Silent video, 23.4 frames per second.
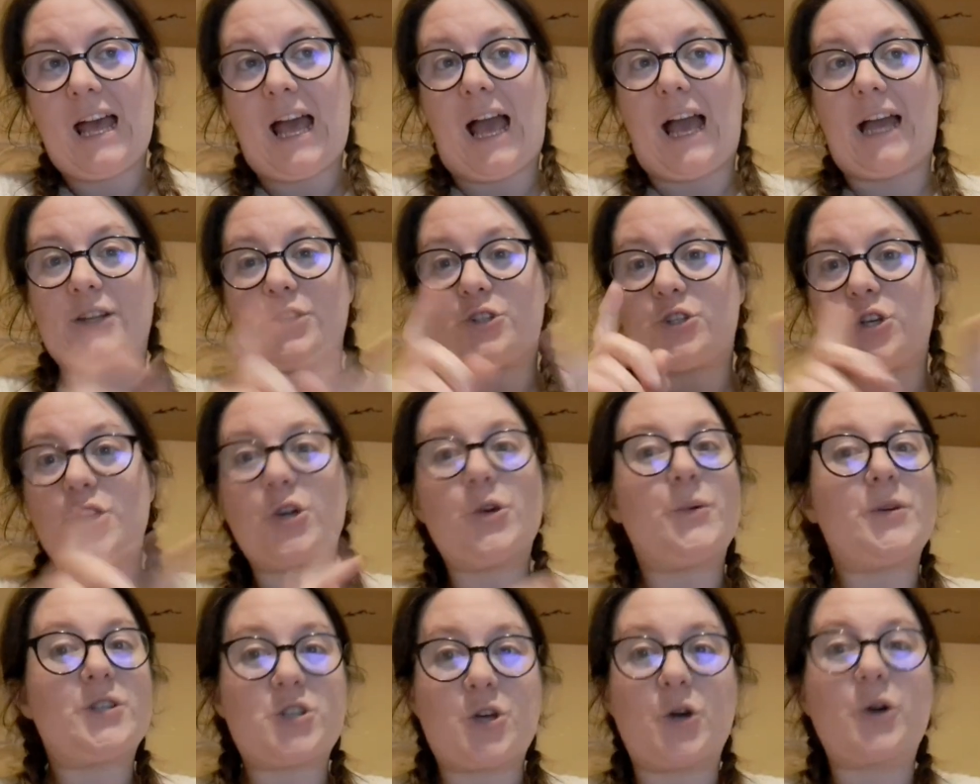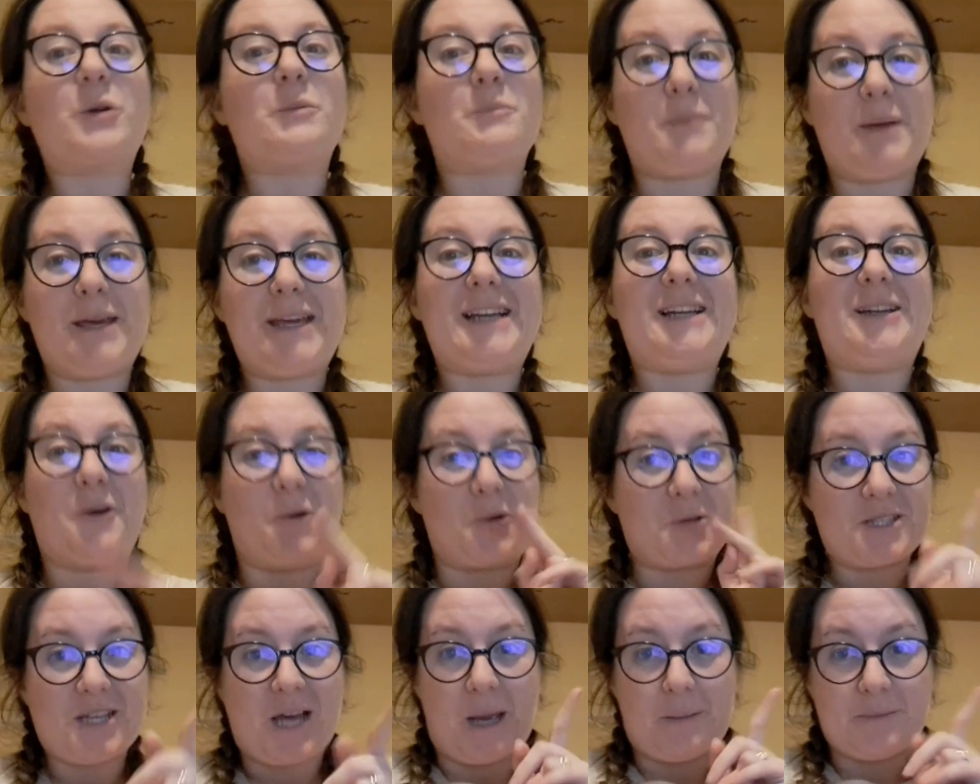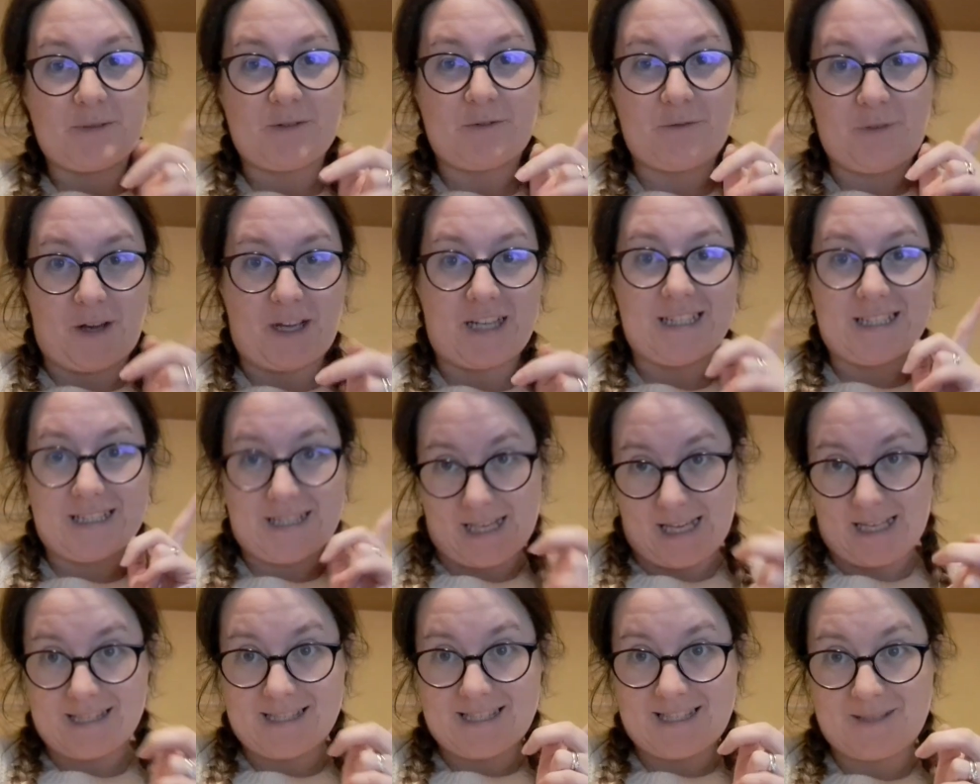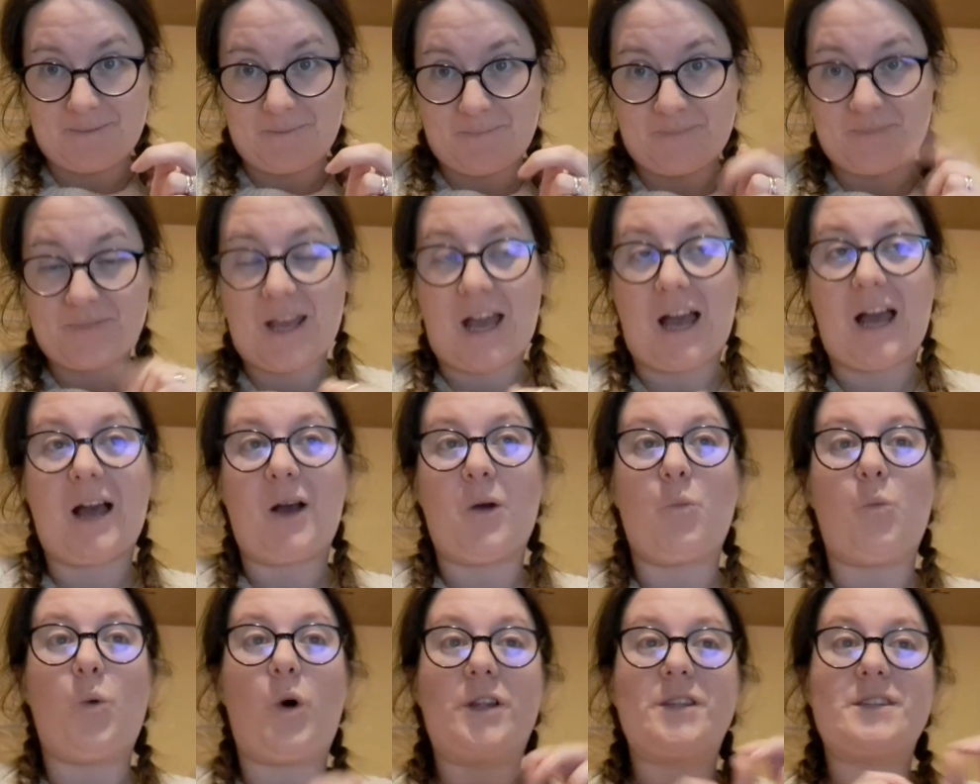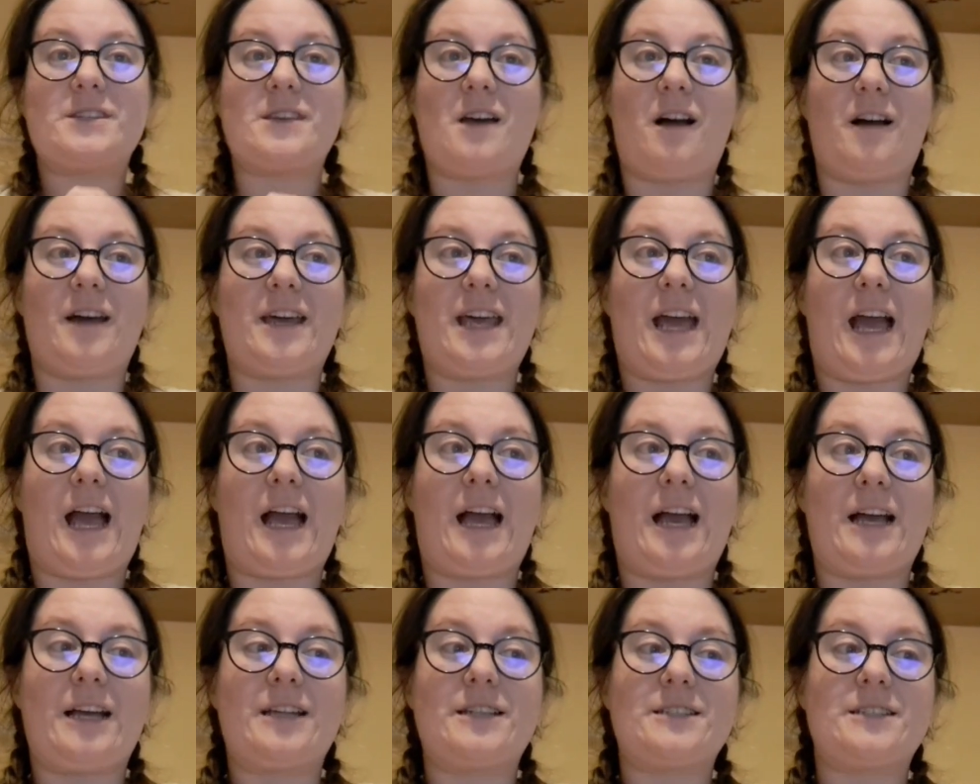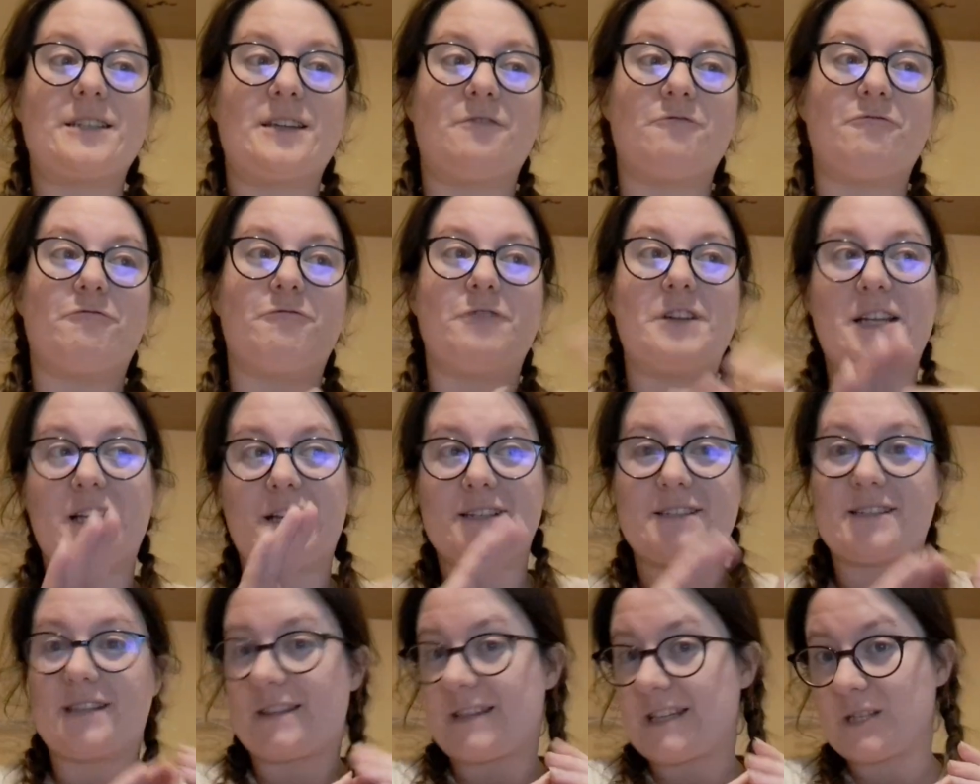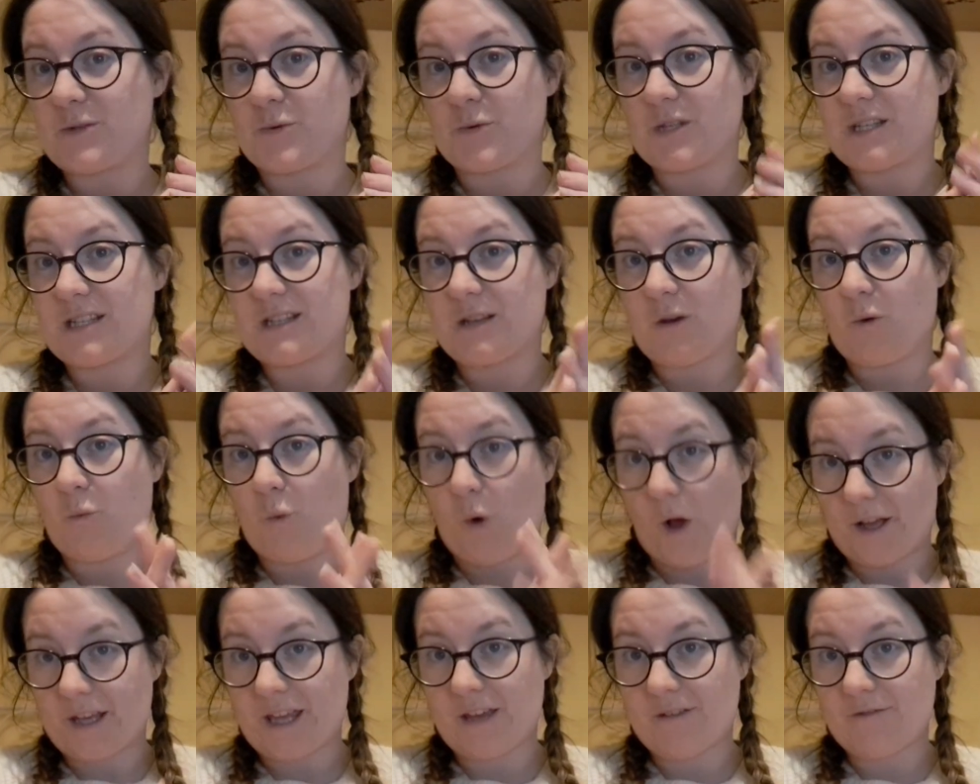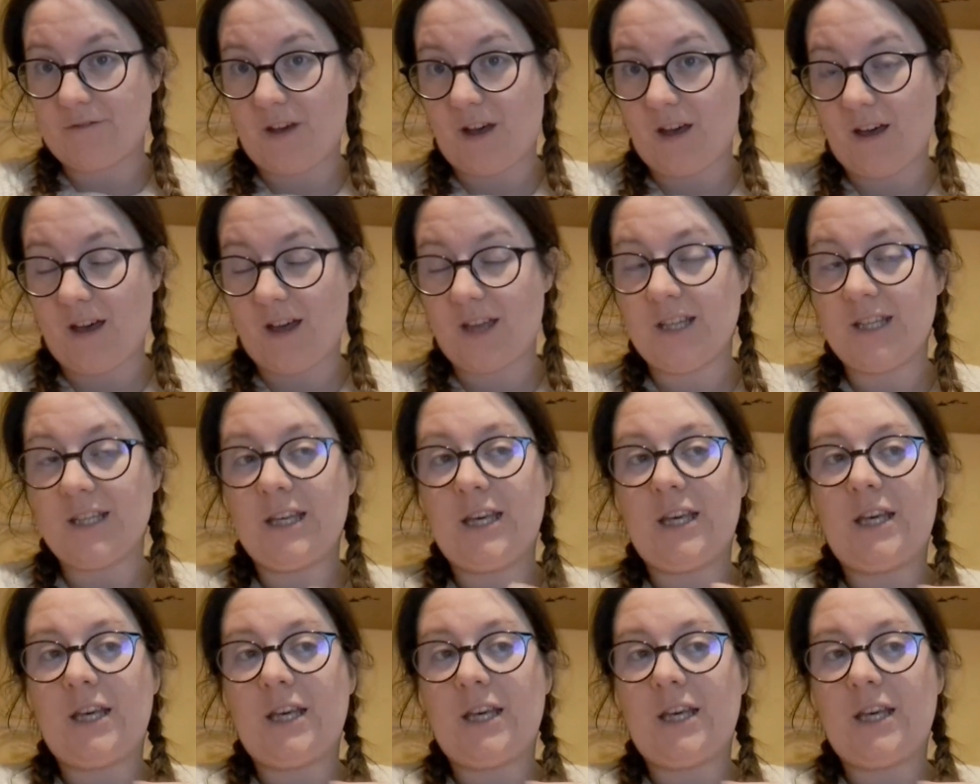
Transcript: and two, it took me a long time to find this. Once I had realized that this was working for her,